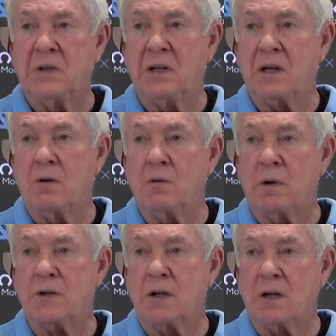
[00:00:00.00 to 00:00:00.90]
then they're going
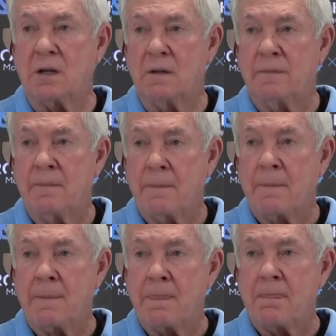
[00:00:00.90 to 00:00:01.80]
to quit cheating.
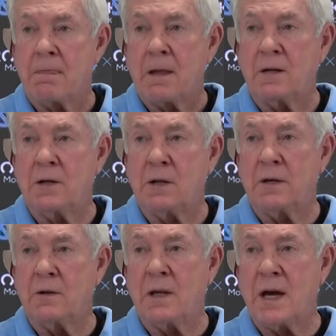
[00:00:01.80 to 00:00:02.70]
Until
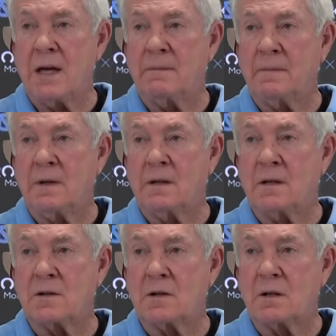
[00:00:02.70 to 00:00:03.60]
they do
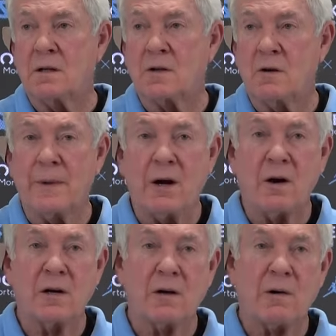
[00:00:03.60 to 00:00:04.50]
that, it's going to be
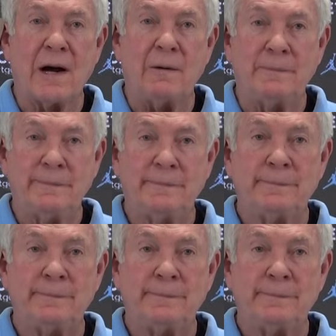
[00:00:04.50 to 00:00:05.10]
hard to corral.